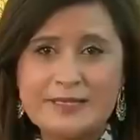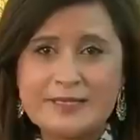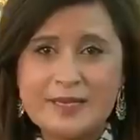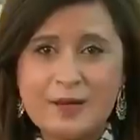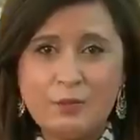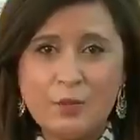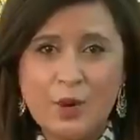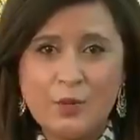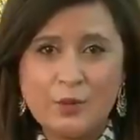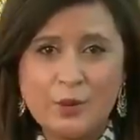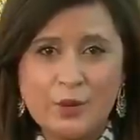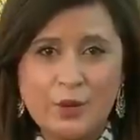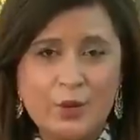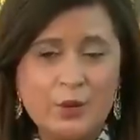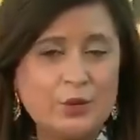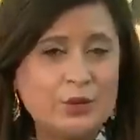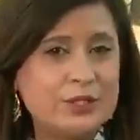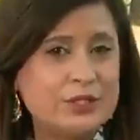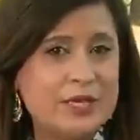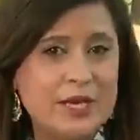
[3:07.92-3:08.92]
know why someone would
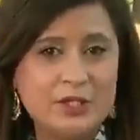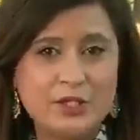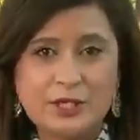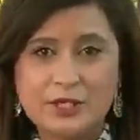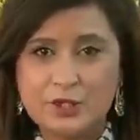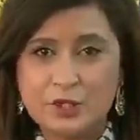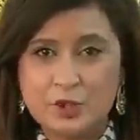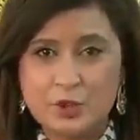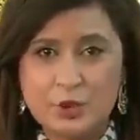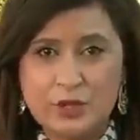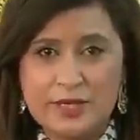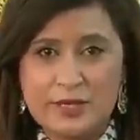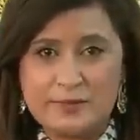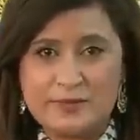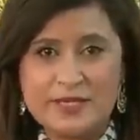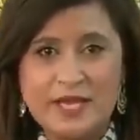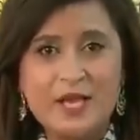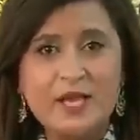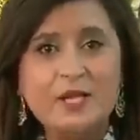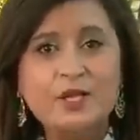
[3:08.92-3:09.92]
go to such
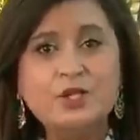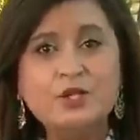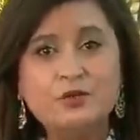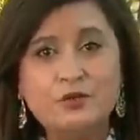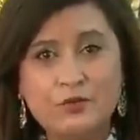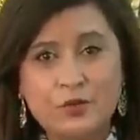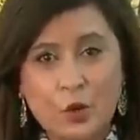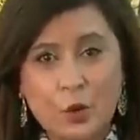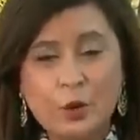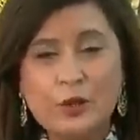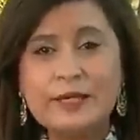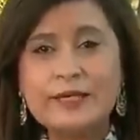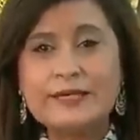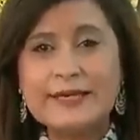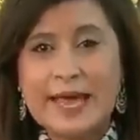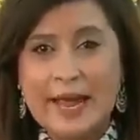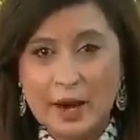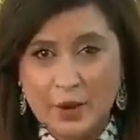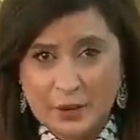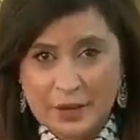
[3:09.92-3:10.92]
extremes to fool
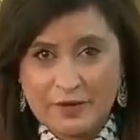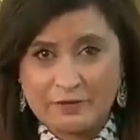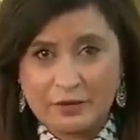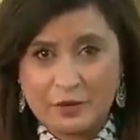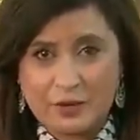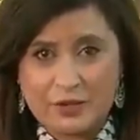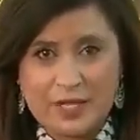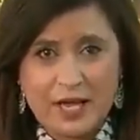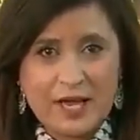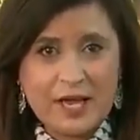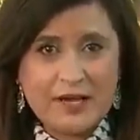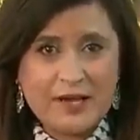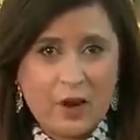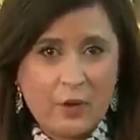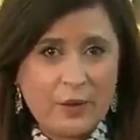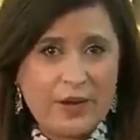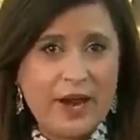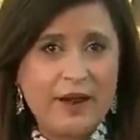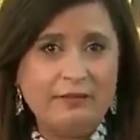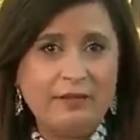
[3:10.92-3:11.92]
caregivers.
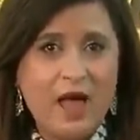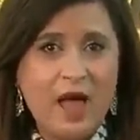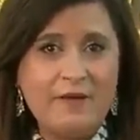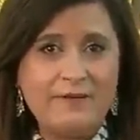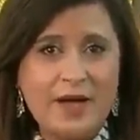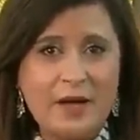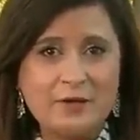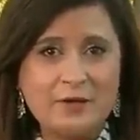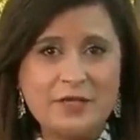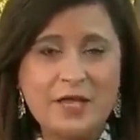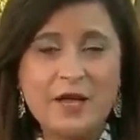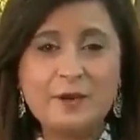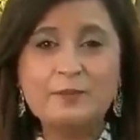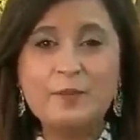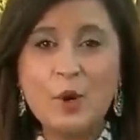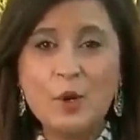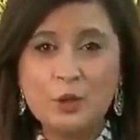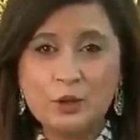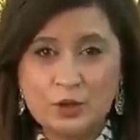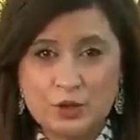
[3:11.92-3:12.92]
Now we are live
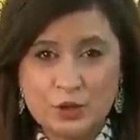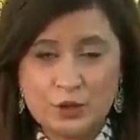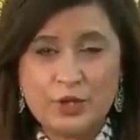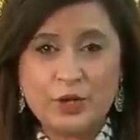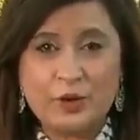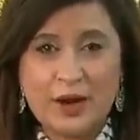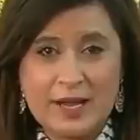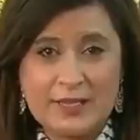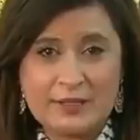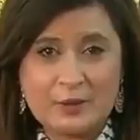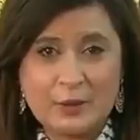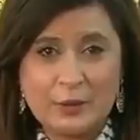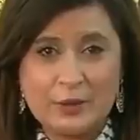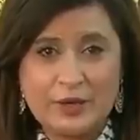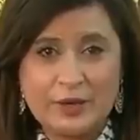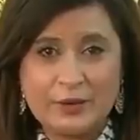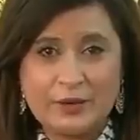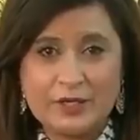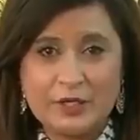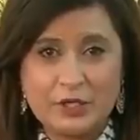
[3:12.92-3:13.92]
outside Bogle Junior High
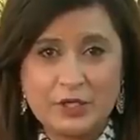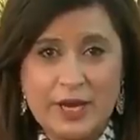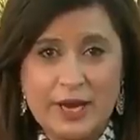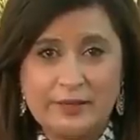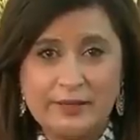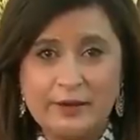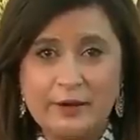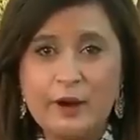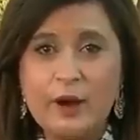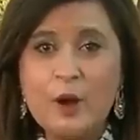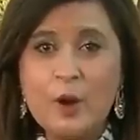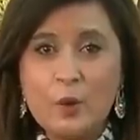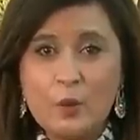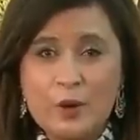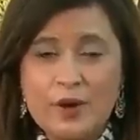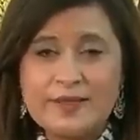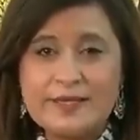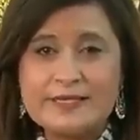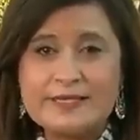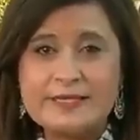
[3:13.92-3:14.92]
School here in Chandler,
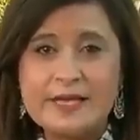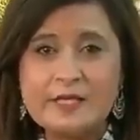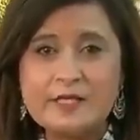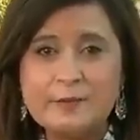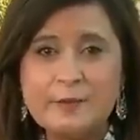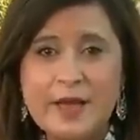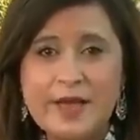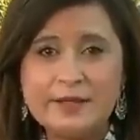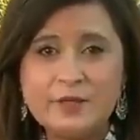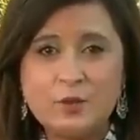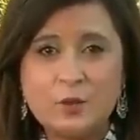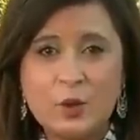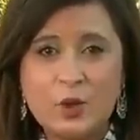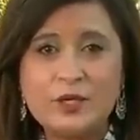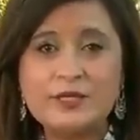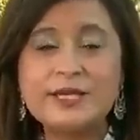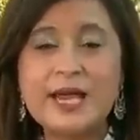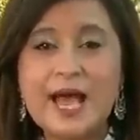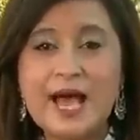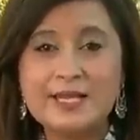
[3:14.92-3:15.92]
where the suspect
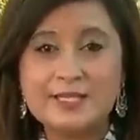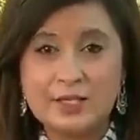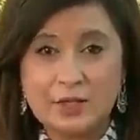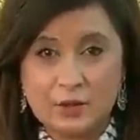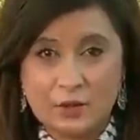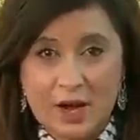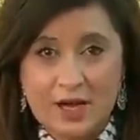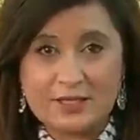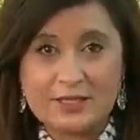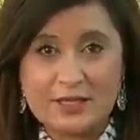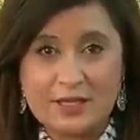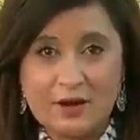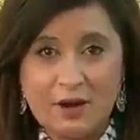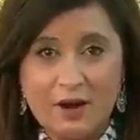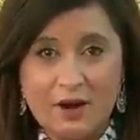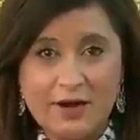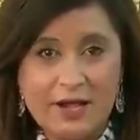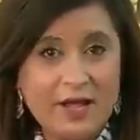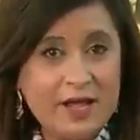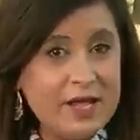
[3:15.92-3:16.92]
worked as a crossing
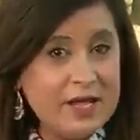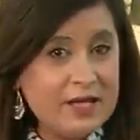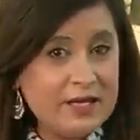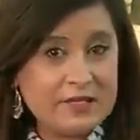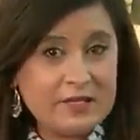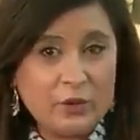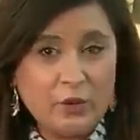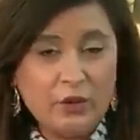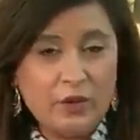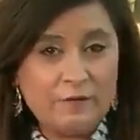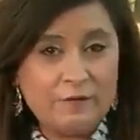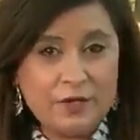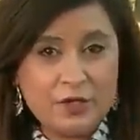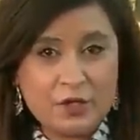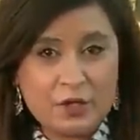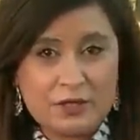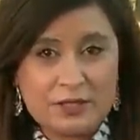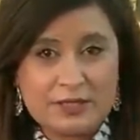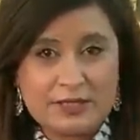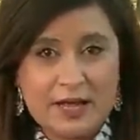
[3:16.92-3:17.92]
guard. And school
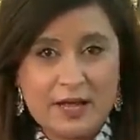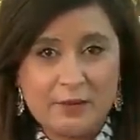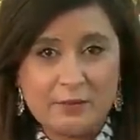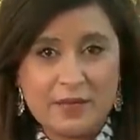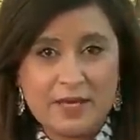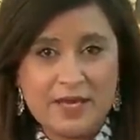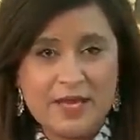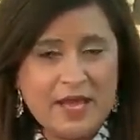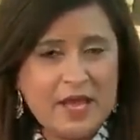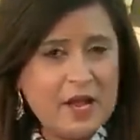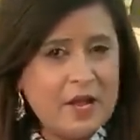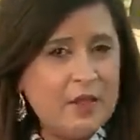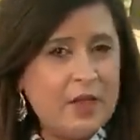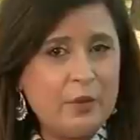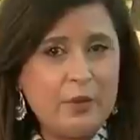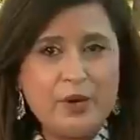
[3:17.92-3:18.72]
officials tell me